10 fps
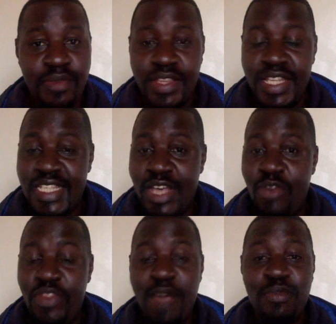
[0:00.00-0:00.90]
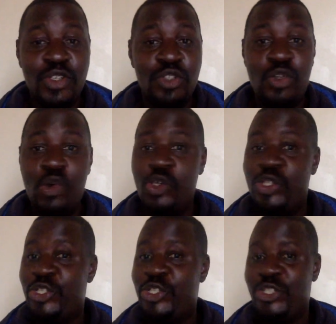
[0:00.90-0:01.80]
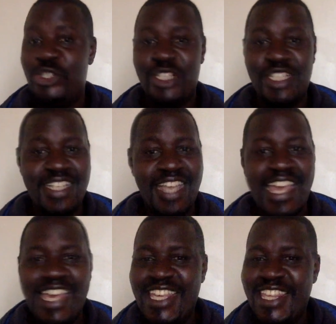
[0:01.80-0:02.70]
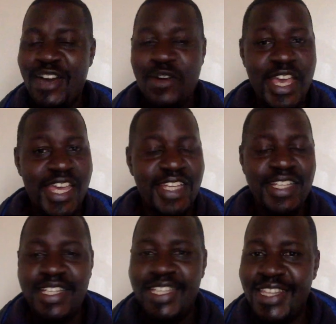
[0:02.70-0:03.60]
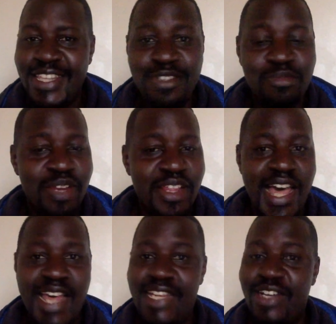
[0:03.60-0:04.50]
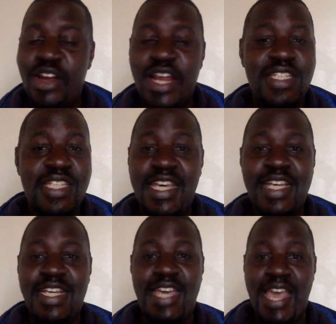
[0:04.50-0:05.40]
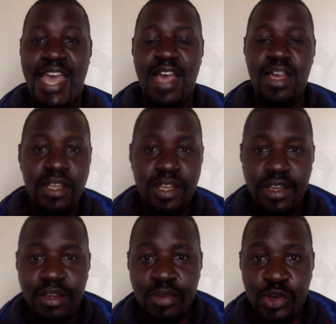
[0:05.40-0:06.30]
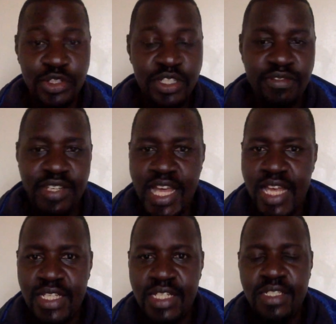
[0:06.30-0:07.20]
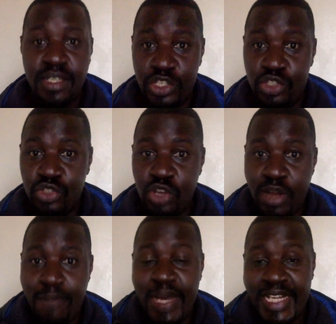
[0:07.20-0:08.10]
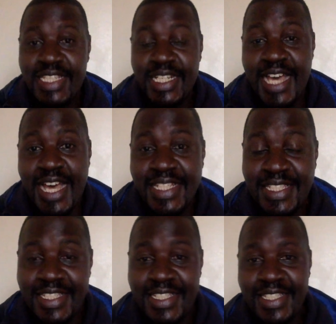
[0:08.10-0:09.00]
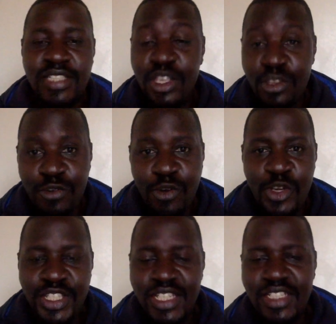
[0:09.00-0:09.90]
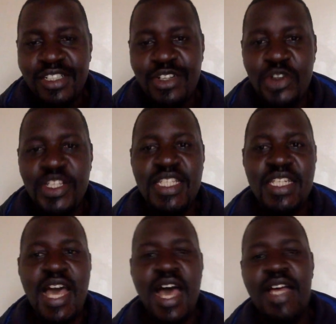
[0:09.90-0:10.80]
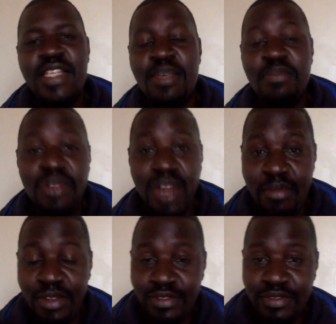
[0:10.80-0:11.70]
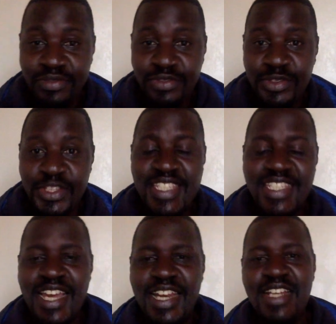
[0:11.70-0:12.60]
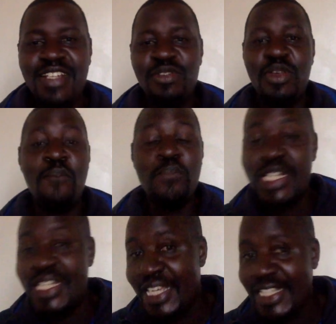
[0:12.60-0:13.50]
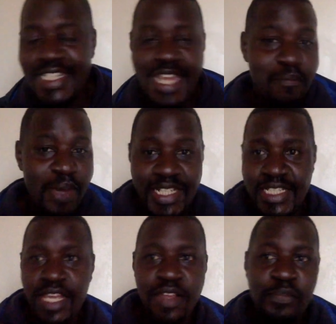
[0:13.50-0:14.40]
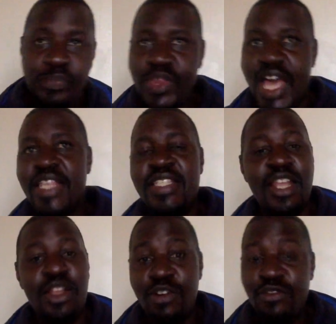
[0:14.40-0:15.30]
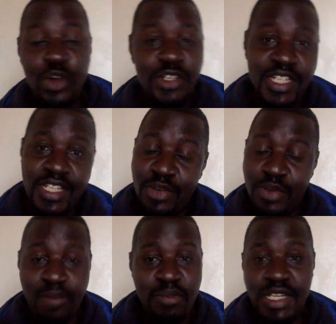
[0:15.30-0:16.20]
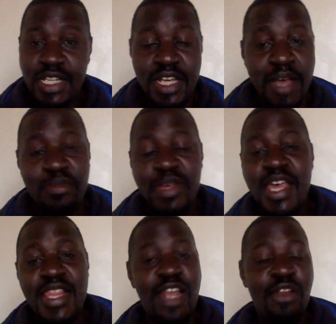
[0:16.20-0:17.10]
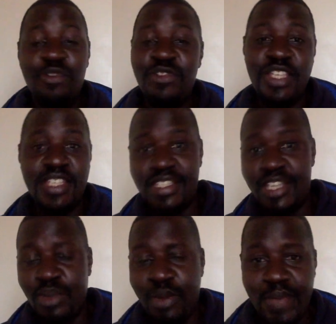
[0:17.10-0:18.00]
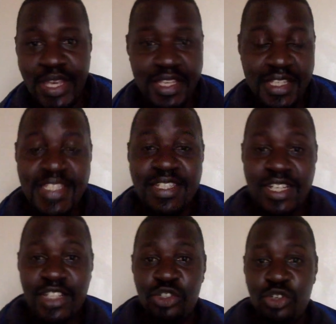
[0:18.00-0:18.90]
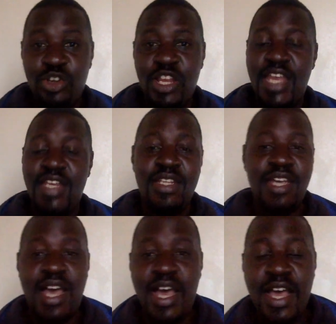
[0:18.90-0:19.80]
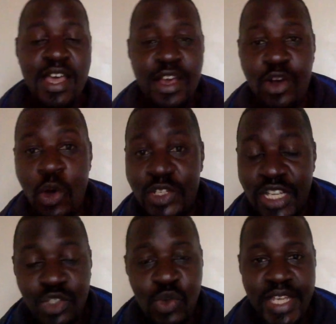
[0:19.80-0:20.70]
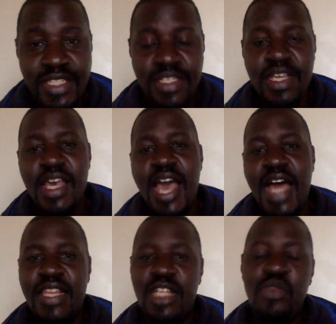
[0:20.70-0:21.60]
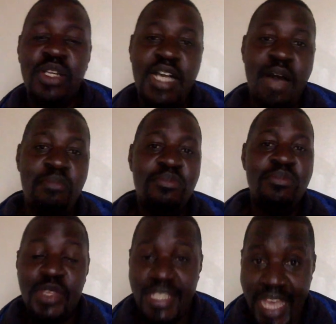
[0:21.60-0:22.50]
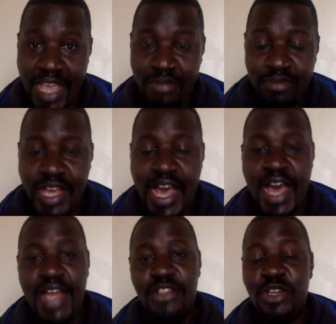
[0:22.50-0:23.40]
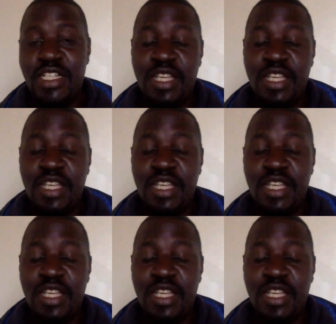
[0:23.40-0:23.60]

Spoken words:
the Southampton coach. Either way, this brother has gotta take care because if he doesn't, he's gonna bite the dust. Thank you for watching. Consider subscribing to this channel. We are building it day by day, and there's a lot of content that we are building up. There are a lot of changes that we are making, structural and content-wise, and that will come with time. So let's